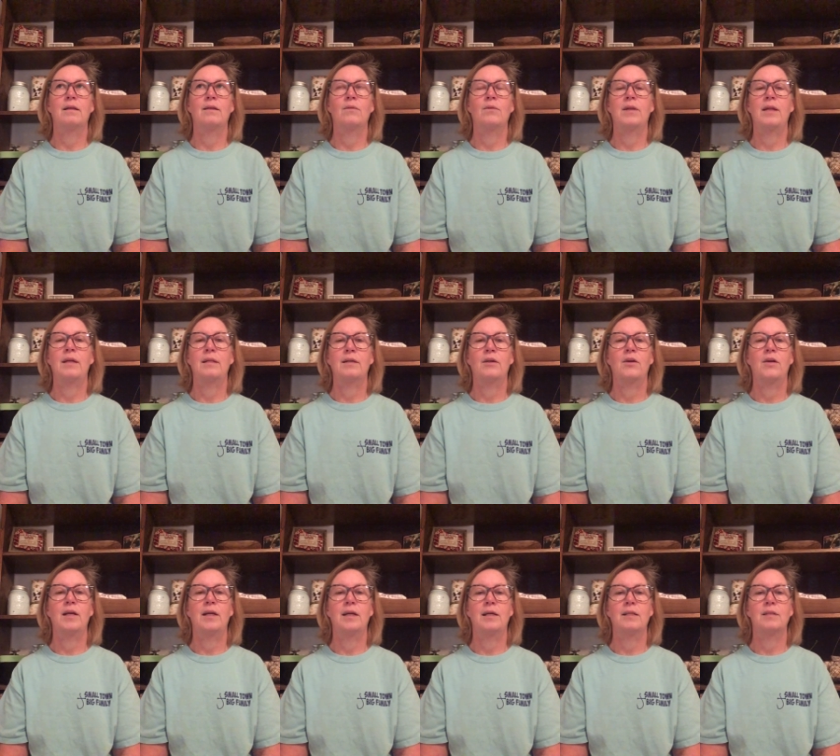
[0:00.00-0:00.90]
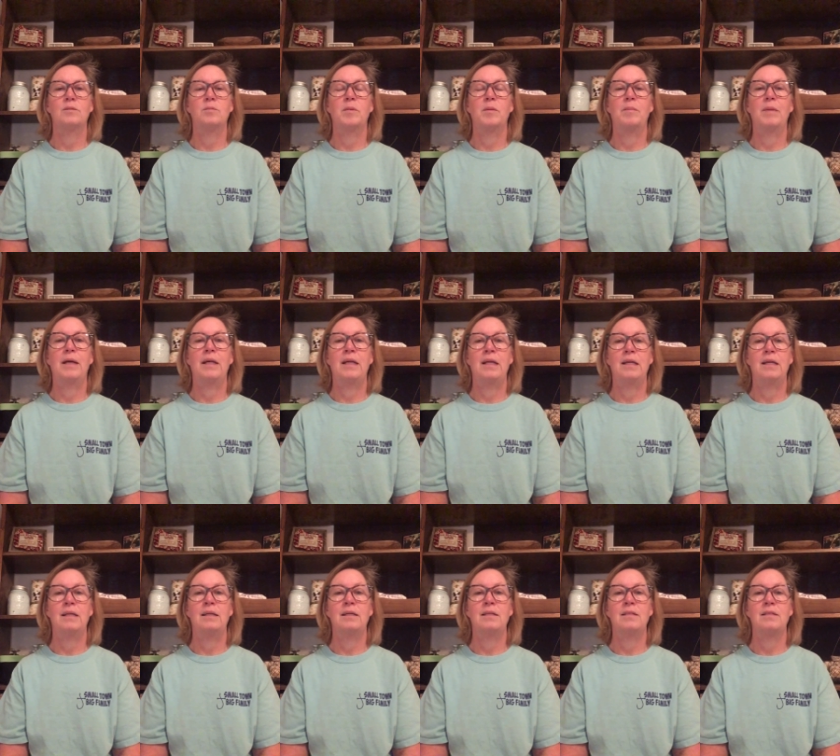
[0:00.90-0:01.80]
well, not the grandkids, but my
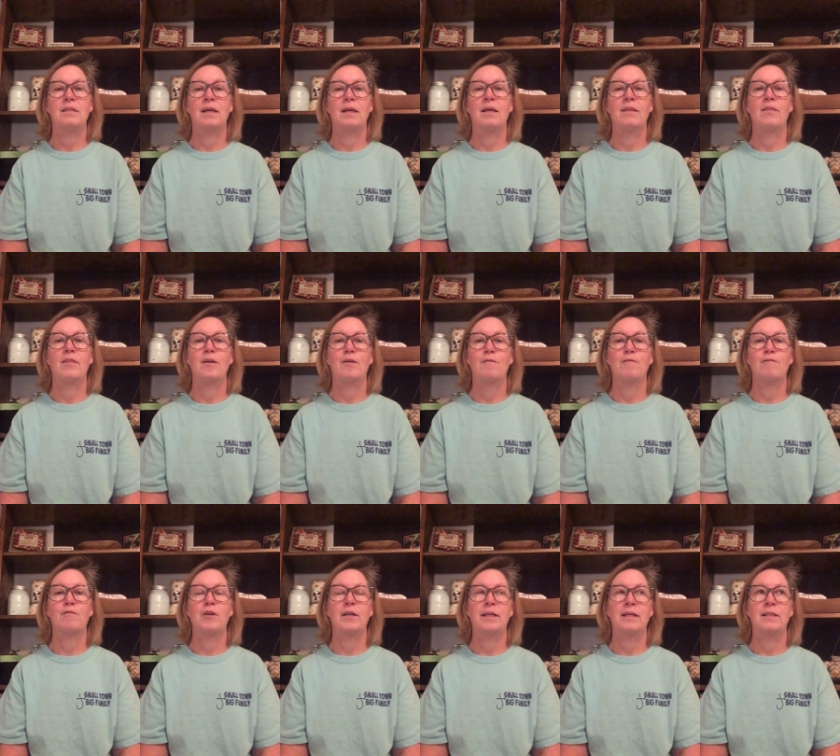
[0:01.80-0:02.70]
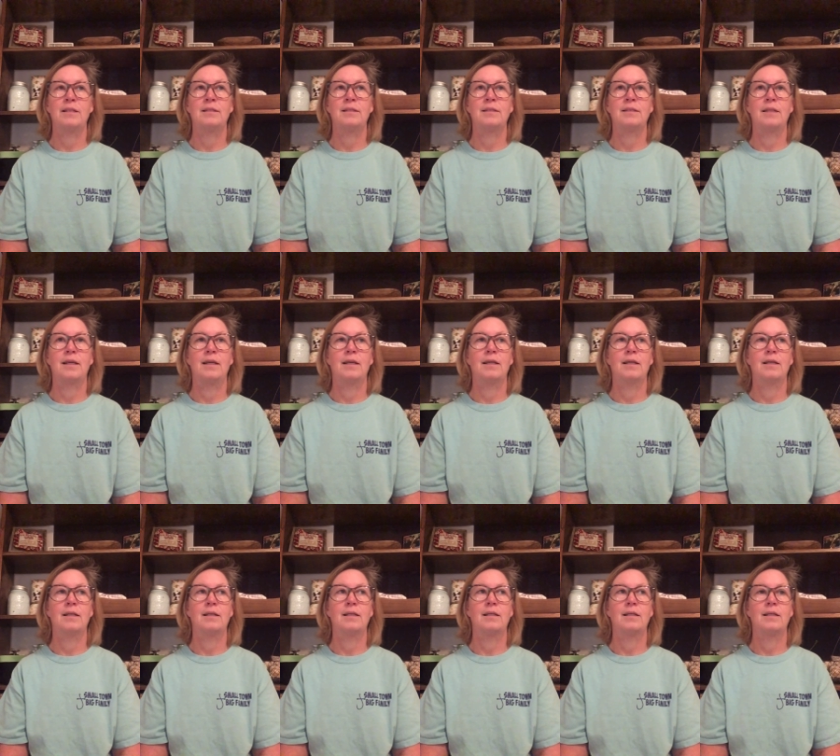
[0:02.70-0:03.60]
kids and their friends
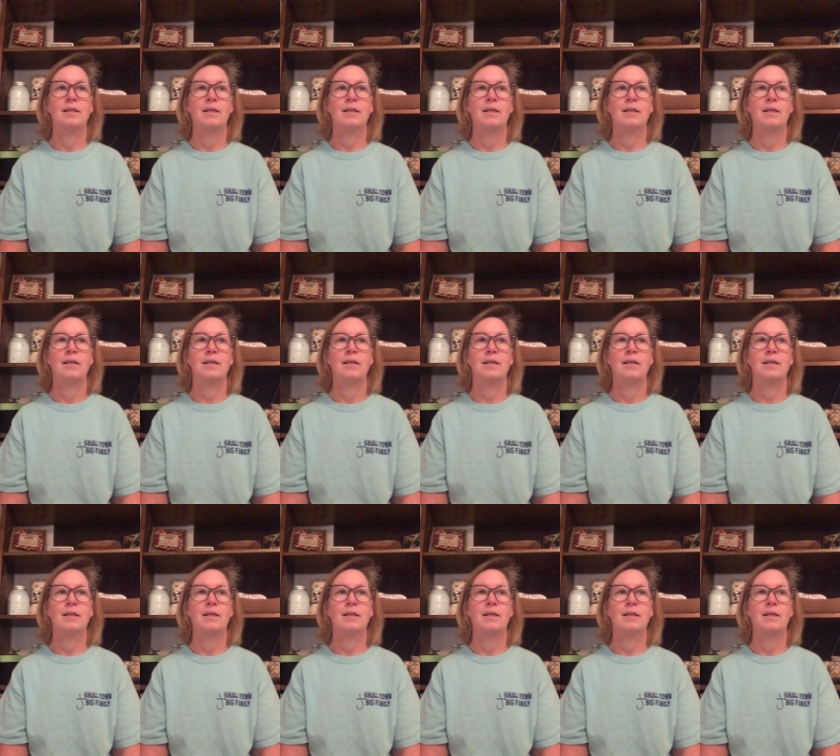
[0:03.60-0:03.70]
and